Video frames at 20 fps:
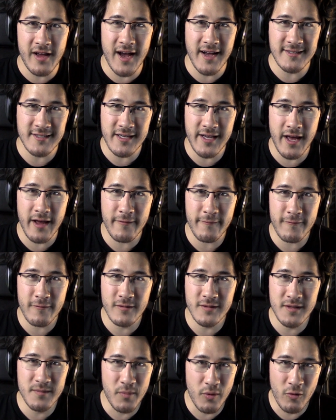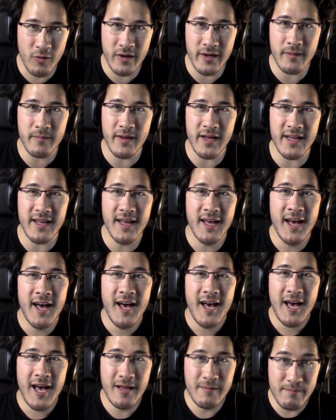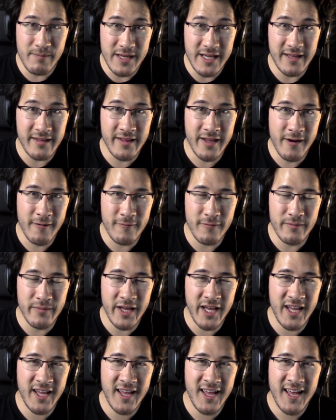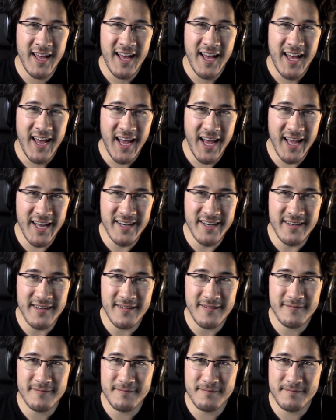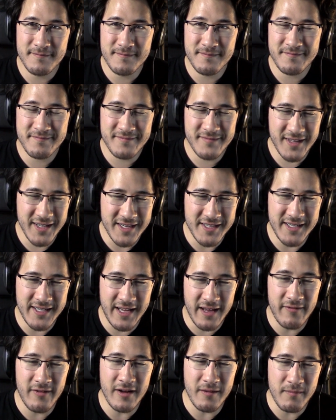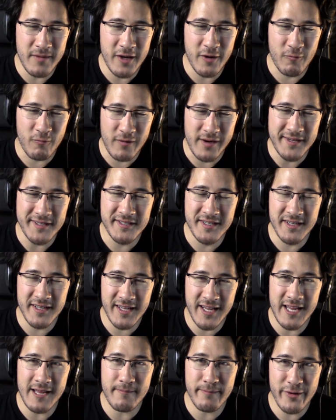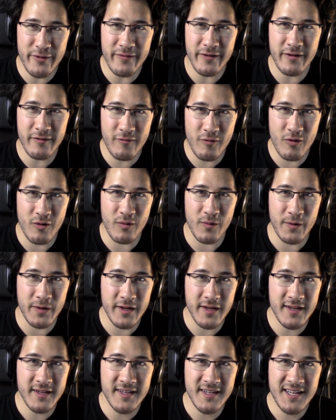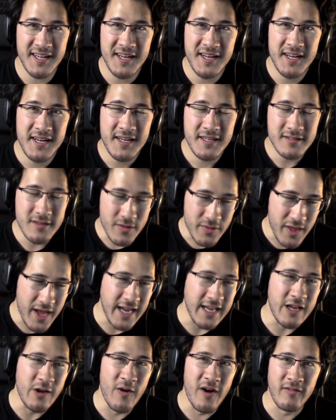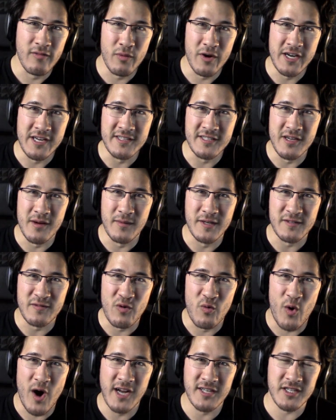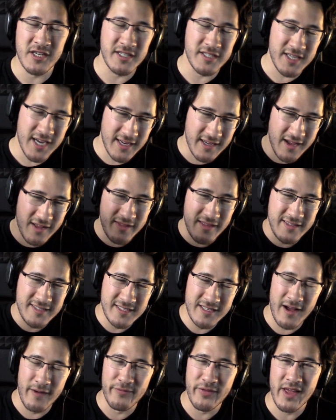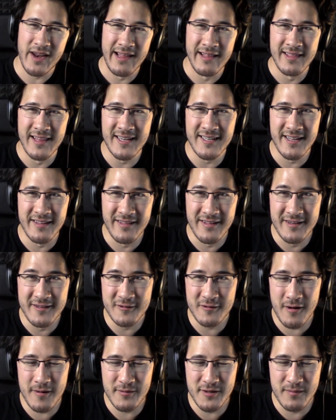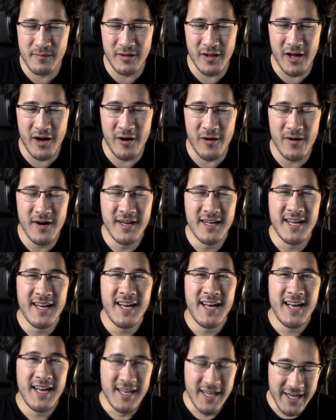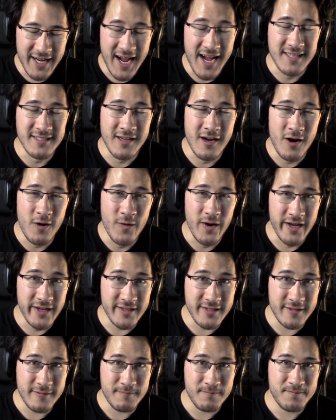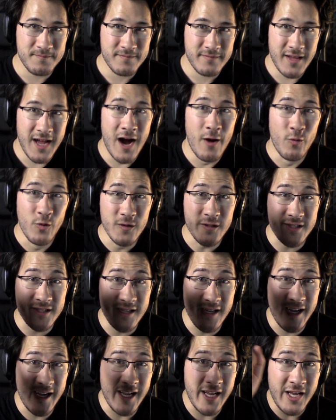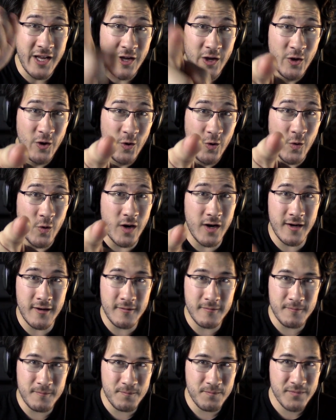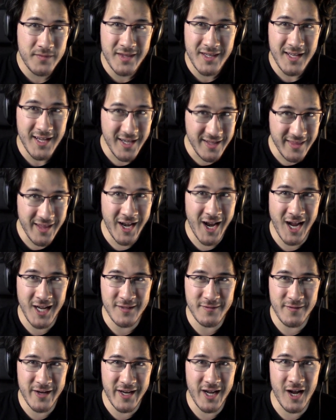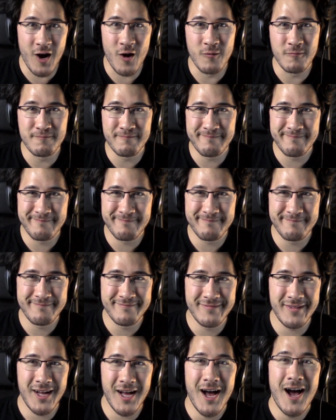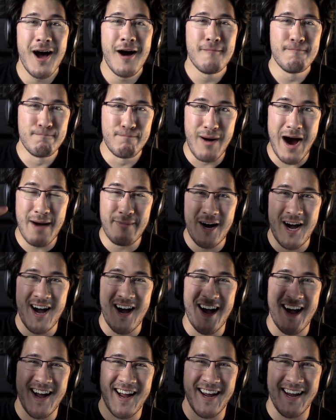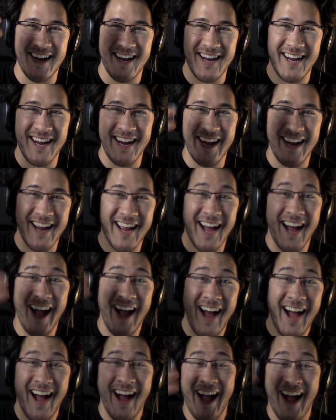guys again for supporting me and being there for me and, like, giving me a reason to keep moving forward. So thank you everybody so much for watching. Check out the stuff that I linked in the description below. And as always, I will see you in the next video. Bye-bye!